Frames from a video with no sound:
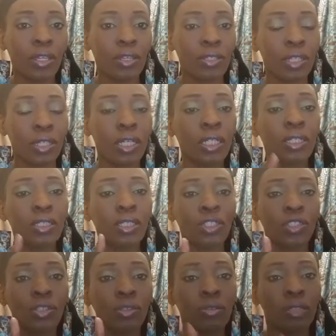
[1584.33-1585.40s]
is
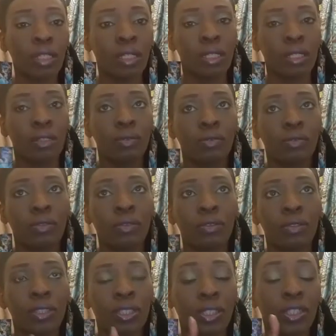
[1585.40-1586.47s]
unconditional love,
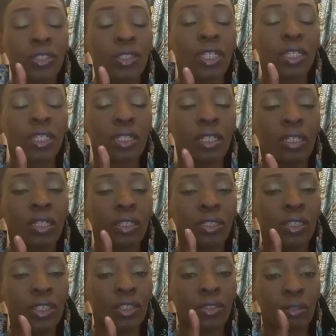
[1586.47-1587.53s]
or such thing as
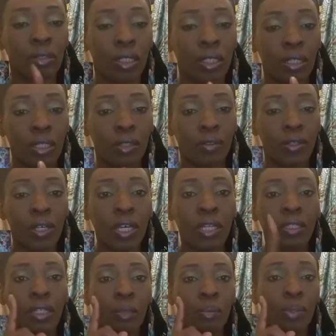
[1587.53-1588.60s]
unconditional love,
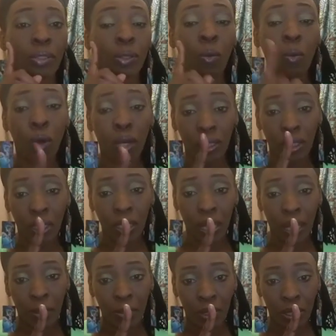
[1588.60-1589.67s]
then put a 1 in the
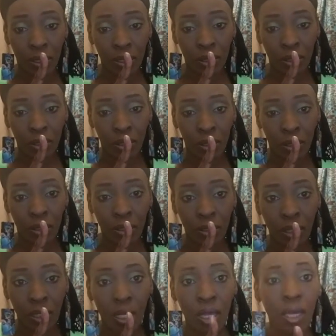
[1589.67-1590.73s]
comments.
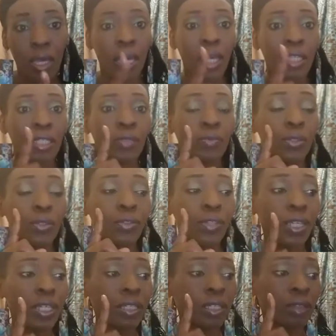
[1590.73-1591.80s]
And if you
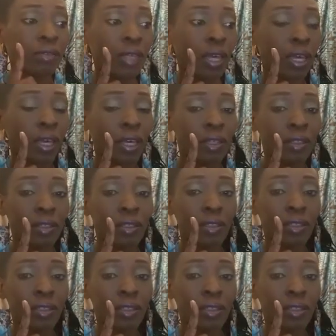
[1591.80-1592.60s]
think that